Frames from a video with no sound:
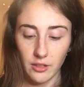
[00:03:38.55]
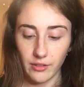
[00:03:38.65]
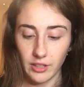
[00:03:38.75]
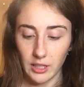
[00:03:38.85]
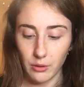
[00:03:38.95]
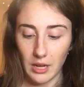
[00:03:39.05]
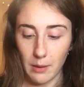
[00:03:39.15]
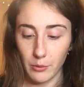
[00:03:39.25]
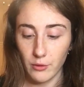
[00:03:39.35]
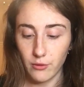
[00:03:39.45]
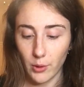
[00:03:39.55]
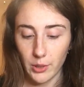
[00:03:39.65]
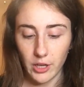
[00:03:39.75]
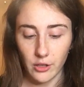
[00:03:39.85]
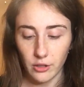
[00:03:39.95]
You feel like you can't move
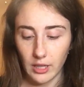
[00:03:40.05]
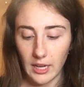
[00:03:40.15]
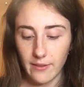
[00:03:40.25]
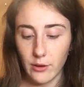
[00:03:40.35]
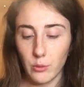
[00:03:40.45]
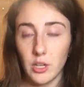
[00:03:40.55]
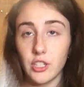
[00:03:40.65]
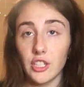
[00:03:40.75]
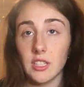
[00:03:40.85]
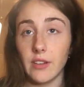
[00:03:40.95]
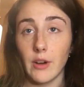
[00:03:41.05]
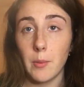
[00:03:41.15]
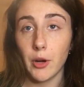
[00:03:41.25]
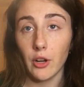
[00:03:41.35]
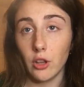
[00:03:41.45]
forward in your life. You want to just give
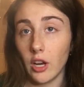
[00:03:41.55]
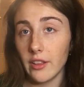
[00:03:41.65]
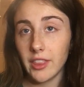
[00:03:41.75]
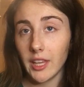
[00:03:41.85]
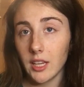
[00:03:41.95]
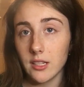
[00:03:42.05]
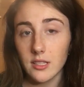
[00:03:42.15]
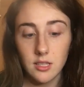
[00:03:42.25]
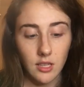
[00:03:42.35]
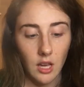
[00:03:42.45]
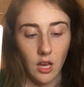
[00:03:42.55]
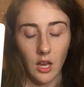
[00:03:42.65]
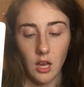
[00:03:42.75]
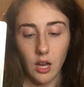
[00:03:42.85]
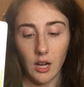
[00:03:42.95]
up on a lot of things.
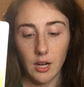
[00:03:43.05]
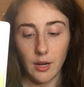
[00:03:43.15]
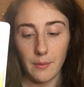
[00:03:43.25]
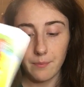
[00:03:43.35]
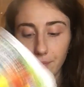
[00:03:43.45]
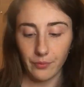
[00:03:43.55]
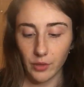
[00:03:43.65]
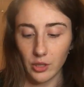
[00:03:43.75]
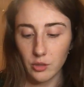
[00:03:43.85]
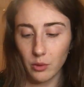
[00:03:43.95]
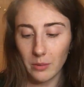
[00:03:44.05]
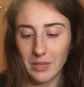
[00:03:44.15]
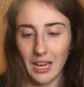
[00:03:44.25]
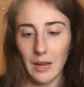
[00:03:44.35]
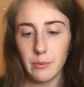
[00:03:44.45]
You just want to be
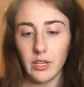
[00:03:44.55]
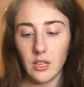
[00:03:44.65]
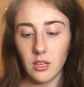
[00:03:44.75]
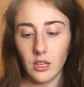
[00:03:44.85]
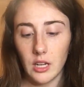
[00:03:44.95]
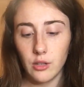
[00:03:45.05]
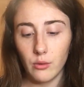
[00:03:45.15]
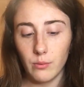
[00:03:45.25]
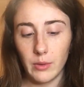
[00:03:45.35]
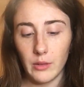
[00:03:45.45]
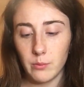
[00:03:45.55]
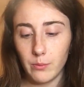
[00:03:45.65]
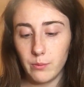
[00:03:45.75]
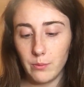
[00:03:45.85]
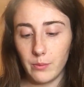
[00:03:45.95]
happy, and but
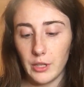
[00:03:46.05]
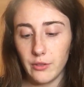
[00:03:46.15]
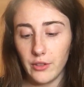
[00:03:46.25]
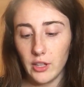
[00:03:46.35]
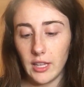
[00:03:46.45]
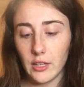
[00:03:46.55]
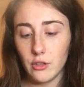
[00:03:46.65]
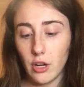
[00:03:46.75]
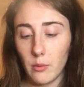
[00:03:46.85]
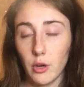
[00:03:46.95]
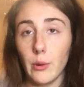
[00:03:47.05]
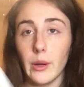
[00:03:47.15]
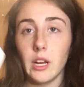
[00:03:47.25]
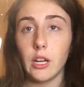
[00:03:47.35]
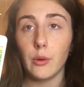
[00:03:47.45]
you feel like you're not
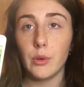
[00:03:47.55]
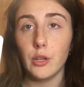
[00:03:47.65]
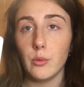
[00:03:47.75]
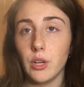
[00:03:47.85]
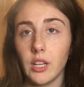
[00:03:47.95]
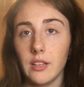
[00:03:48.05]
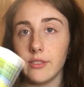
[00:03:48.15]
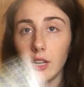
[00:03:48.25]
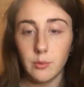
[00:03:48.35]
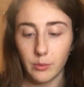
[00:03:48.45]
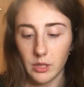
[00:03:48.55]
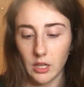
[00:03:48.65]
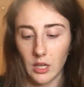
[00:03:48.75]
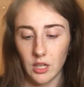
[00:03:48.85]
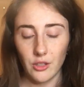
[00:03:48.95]
going anywhere. You want to give up.
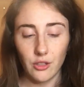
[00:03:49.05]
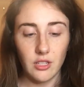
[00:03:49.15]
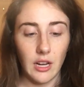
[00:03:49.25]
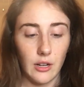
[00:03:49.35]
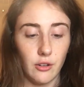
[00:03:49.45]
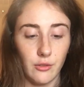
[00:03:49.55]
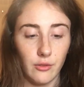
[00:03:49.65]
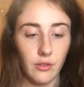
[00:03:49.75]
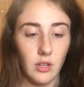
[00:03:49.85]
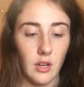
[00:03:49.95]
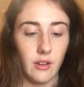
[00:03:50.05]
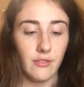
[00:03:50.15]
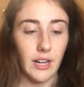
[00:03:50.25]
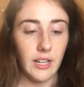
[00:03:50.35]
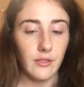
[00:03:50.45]
You're tired of
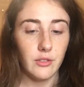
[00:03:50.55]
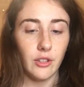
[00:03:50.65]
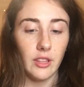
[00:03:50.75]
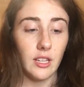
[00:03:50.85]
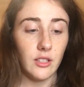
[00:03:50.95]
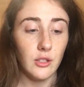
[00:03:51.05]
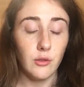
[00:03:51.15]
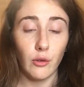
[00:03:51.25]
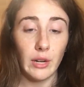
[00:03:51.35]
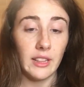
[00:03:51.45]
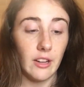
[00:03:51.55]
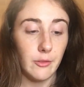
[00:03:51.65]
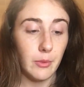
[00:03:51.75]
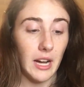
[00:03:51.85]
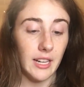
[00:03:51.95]
fighting for things. You've already
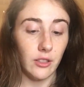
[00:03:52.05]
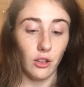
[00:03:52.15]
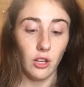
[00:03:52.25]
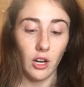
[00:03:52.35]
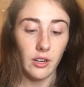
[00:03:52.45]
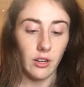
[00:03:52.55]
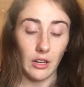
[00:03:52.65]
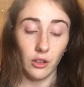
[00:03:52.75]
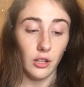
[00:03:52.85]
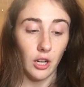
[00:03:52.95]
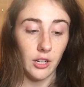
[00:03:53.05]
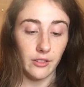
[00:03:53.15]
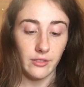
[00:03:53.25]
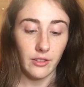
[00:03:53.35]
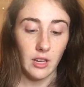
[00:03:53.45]
left behind a lot
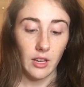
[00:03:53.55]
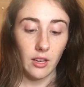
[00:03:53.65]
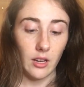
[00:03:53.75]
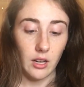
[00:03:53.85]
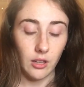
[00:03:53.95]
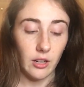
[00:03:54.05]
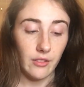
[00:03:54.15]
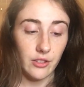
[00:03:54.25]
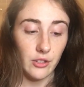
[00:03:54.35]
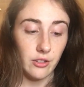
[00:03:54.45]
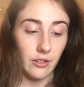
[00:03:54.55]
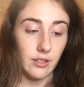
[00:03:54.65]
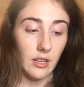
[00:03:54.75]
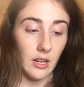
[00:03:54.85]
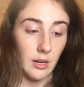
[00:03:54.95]
of certain
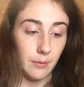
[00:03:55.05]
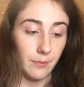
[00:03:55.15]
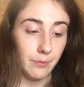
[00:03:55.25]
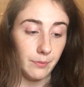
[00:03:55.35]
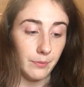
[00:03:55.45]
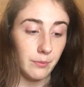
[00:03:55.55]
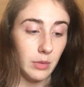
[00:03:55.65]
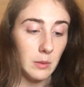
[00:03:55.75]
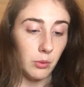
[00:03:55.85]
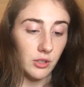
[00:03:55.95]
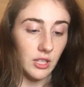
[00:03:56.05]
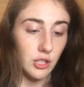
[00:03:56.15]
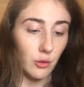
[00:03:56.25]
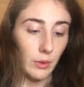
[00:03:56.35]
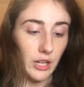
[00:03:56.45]
people,
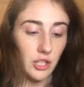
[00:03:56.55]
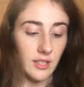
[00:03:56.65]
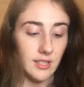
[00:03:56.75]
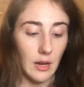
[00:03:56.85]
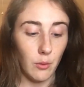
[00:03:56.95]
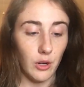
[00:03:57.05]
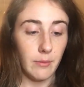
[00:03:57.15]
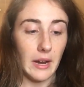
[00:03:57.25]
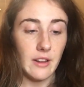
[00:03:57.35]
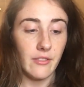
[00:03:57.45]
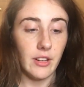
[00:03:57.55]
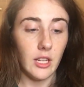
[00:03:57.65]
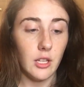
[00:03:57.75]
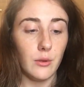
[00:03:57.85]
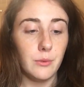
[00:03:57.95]
situations that weren't
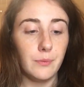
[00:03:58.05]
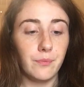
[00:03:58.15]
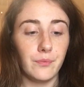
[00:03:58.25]
benefiting you.